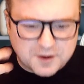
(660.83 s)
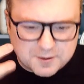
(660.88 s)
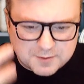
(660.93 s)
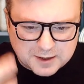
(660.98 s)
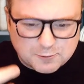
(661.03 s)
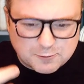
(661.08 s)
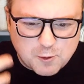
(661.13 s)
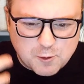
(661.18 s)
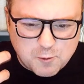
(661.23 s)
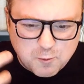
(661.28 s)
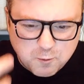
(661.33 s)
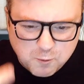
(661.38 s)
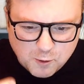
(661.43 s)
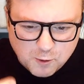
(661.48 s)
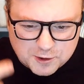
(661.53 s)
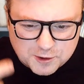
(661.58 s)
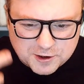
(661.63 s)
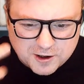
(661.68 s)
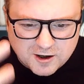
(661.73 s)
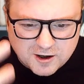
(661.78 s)
I'm like, well,
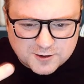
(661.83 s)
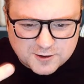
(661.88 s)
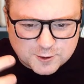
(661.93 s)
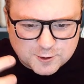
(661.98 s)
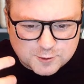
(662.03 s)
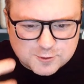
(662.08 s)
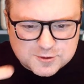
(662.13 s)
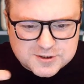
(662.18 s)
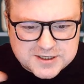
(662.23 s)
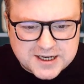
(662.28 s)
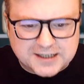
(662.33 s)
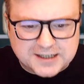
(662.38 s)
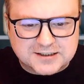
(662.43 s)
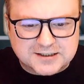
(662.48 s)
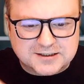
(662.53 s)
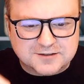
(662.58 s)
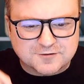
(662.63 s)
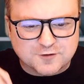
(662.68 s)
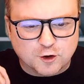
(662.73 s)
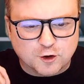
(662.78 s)
what are those
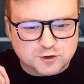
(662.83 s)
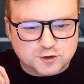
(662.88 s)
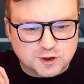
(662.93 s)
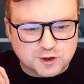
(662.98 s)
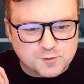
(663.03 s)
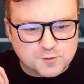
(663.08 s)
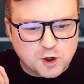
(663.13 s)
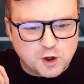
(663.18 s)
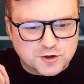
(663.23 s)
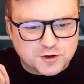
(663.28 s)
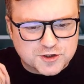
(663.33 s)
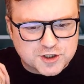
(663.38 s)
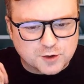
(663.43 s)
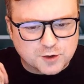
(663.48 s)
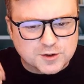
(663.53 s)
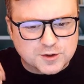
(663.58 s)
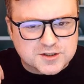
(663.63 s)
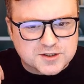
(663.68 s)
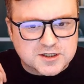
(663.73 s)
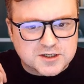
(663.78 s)
negative long-term
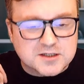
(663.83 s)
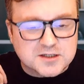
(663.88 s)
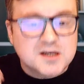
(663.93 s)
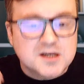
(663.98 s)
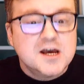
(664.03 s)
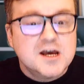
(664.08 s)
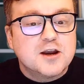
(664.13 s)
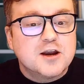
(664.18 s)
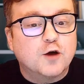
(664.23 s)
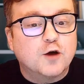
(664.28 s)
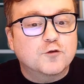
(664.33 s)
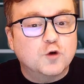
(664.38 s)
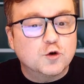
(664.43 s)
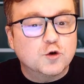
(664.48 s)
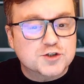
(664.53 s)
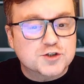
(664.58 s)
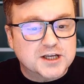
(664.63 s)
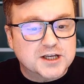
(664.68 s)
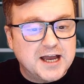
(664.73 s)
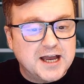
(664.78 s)
consequences? Now, of
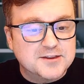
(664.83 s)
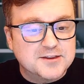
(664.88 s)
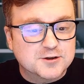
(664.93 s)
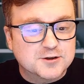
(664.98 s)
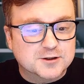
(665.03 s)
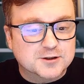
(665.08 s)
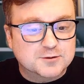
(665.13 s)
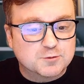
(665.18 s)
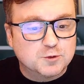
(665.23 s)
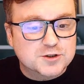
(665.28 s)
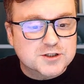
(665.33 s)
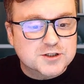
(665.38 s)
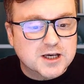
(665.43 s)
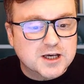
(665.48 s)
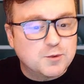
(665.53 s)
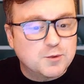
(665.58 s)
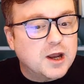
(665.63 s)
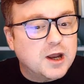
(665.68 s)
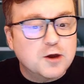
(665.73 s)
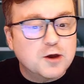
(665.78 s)
course, the candidate will say,
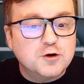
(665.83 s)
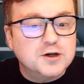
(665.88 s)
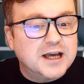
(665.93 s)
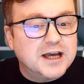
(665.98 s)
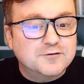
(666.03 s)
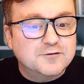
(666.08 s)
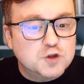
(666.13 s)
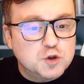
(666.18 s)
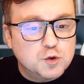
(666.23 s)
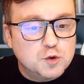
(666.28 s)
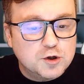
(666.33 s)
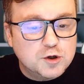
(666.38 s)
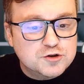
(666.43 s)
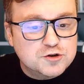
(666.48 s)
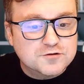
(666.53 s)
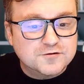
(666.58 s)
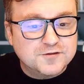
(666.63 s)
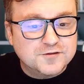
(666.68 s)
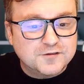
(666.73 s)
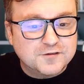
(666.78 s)
well, I only have
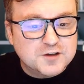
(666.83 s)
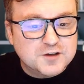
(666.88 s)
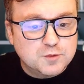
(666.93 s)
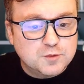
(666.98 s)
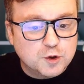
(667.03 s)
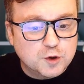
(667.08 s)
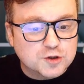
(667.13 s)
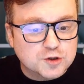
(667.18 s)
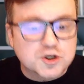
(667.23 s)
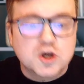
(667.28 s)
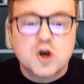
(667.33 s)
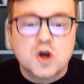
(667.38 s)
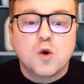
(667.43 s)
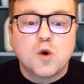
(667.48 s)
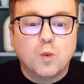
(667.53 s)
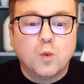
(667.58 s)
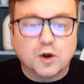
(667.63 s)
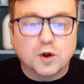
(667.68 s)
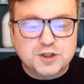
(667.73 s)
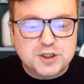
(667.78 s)
250 words.
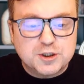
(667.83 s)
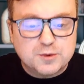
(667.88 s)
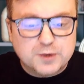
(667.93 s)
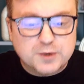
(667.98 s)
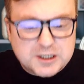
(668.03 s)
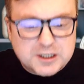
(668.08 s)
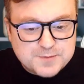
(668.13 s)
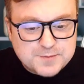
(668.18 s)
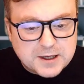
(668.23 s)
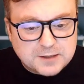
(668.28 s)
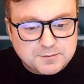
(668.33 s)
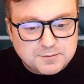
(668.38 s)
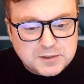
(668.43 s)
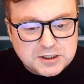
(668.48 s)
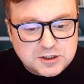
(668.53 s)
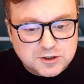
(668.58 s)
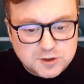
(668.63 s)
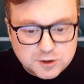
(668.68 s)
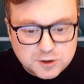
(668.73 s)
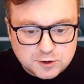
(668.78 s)
What do you expect me
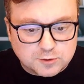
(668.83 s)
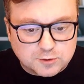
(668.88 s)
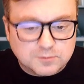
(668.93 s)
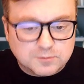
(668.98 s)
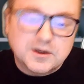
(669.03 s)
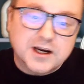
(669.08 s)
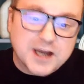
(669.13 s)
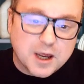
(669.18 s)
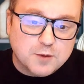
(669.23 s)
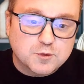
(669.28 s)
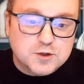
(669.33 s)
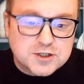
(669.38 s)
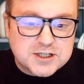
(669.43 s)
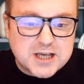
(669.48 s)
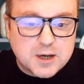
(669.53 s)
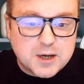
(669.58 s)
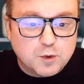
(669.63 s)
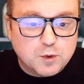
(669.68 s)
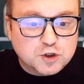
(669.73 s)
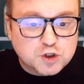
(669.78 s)
to do? And I would
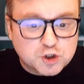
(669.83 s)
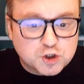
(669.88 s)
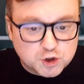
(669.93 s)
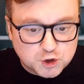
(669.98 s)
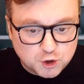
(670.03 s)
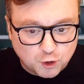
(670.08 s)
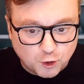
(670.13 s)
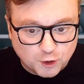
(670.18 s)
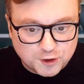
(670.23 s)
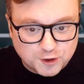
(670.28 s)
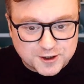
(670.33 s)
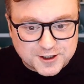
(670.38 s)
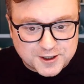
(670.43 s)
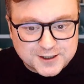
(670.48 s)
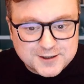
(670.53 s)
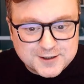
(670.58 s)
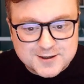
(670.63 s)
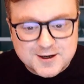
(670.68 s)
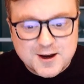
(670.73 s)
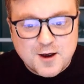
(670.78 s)
say, well, shorten
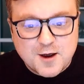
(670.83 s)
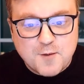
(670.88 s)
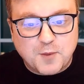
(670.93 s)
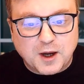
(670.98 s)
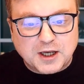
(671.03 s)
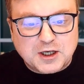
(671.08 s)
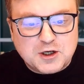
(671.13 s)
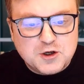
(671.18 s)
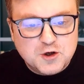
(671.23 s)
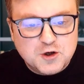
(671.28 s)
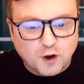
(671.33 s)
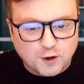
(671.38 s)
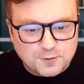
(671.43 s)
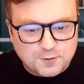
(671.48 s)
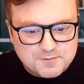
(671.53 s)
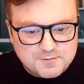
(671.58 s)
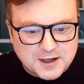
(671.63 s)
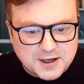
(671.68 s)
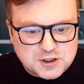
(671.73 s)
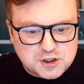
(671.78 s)
it by not
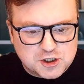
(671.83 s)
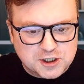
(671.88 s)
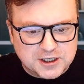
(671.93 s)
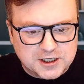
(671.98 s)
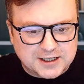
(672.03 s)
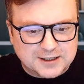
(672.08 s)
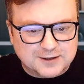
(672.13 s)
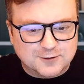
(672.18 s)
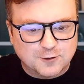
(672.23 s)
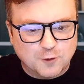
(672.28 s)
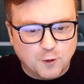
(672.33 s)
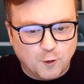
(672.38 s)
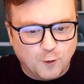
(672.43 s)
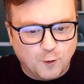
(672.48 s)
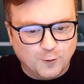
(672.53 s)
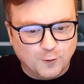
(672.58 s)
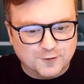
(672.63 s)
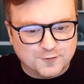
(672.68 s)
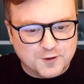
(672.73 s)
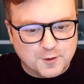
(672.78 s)
mentioning
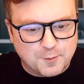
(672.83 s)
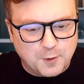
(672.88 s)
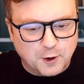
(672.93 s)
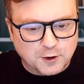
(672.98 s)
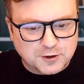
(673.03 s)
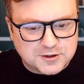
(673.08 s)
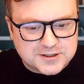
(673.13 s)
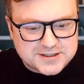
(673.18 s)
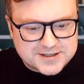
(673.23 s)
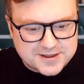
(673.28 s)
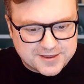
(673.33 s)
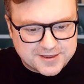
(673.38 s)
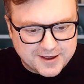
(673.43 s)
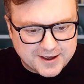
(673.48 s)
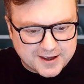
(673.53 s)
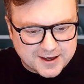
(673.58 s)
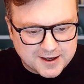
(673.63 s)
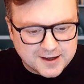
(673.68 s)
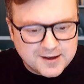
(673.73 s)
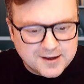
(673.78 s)
all of the points
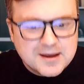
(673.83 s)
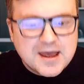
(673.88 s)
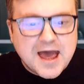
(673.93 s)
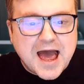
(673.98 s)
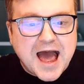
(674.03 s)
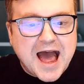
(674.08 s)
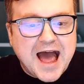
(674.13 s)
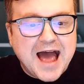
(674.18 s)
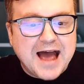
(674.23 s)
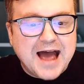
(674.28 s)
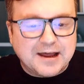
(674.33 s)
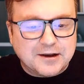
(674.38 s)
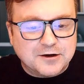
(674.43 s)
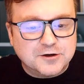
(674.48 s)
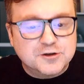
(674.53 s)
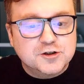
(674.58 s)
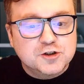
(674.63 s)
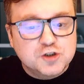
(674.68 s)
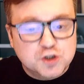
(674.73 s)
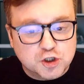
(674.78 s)
there
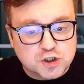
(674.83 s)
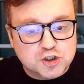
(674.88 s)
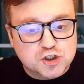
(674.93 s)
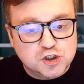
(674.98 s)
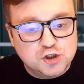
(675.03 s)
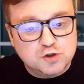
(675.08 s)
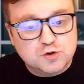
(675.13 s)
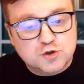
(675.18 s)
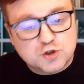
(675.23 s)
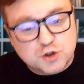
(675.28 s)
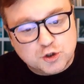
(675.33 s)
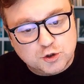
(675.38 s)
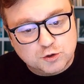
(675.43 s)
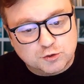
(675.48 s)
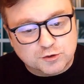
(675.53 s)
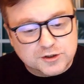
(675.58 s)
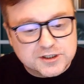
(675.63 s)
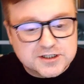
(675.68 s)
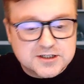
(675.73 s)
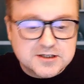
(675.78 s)
and just choose 2
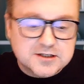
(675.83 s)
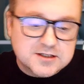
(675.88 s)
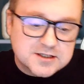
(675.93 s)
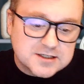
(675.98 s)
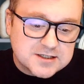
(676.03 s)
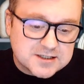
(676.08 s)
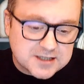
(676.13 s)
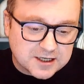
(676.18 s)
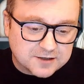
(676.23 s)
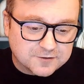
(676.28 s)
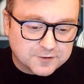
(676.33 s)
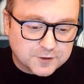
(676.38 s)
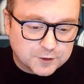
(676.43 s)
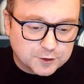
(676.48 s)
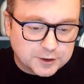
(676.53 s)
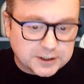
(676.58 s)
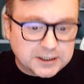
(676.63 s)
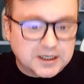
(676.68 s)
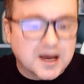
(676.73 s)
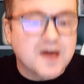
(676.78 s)
reasons instead of
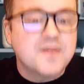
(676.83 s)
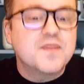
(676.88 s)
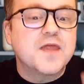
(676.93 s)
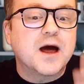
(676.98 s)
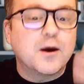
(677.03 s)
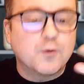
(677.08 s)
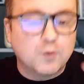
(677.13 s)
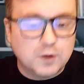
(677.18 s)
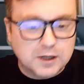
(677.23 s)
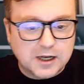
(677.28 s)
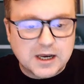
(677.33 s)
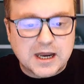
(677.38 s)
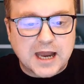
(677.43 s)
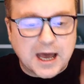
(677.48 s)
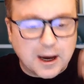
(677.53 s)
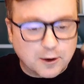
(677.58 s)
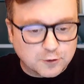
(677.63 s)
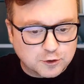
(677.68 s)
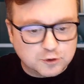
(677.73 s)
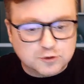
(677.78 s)
3. And that will
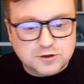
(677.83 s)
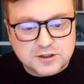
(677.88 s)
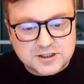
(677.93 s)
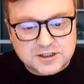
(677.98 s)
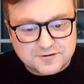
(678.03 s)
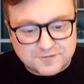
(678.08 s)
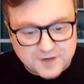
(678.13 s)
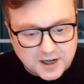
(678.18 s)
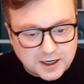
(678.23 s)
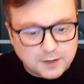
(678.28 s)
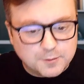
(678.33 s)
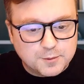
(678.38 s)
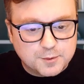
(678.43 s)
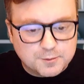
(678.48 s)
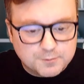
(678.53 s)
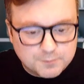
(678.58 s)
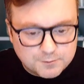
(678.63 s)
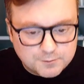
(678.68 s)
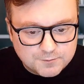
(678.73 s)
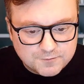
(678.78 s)
allow you to develop
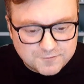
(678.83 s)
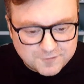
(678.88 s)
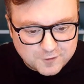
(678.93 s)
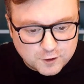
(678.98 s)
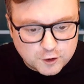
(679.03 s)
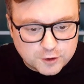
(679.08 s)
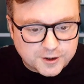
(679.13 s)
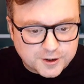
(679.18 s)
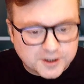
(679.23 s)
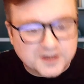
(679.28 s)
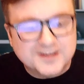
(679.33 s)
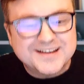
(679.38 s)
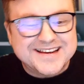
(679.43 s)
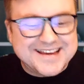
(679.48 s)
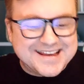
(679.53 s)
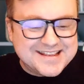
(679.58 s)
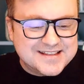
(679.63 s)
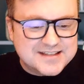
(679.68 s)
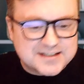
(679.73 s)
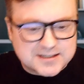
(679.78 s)
further
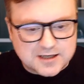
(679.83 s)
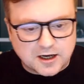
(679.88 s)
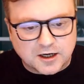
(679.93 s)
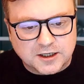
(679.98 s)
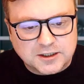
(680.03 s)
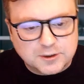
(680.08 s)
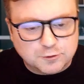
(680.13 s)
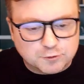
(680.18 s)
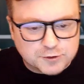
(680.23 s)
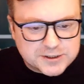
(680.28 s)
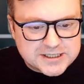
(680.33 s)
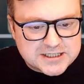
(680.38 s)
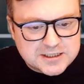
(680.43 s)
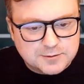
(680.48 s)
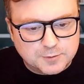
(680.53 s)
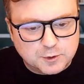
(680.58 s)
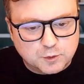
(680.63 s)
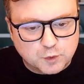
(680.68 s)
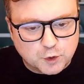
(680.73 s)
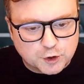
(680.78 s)
inside a
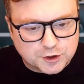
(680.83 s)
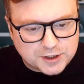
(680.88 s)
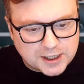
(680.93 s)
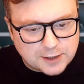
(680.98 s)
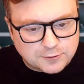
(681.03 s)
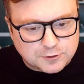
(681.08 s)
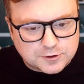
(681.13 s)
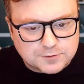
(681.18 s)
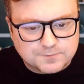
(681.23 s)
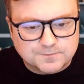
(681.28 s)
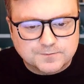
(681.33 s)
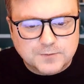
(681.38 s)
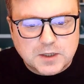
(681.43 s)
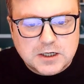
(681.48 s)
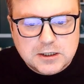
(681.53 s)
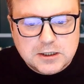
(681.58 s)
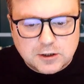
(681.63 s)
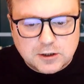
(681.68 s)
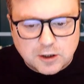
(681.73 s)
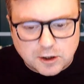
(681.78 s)
reasonable word count.
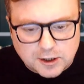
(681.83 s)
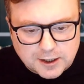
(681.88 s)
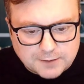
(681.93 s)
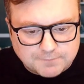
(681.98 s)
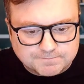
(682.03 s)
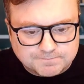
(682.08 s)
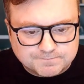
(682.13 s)
Okay.